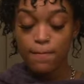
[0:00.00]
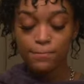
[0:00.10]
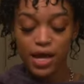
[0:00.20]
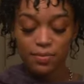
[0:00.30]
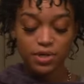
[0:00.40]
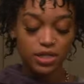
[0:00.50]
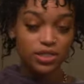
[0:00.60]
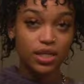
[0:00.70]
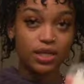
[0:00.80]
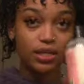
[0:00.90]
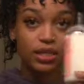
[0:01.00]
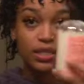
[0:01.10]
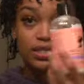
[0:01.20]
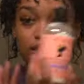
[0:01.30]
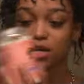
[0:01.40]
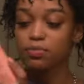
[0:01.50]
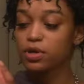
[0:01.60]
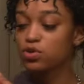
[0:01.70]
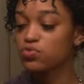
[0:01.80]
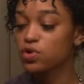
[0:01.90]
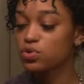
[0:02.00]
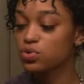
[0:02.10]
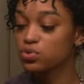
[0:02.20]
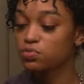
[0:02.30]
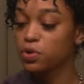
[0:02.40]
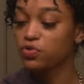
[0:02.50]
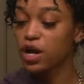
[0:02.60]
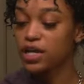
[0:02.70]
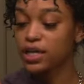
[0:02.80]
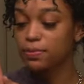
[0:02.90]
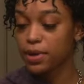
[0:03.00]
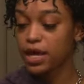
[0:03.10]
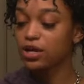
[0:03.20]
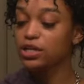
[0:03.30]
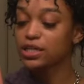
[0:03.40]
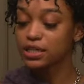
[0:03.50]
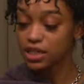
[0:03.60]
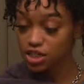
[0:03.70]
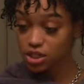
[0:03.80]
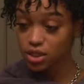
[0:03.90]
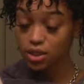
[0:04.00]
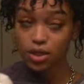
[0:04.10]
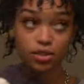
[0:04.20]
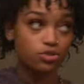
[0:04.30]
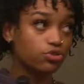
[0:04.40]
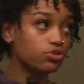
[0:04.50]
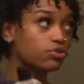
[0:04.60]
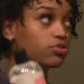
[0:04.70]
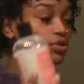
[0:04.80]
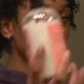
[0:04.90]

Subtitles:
But I'm gonna take this Camille Rose Moroccan Pear Conditioning Custard.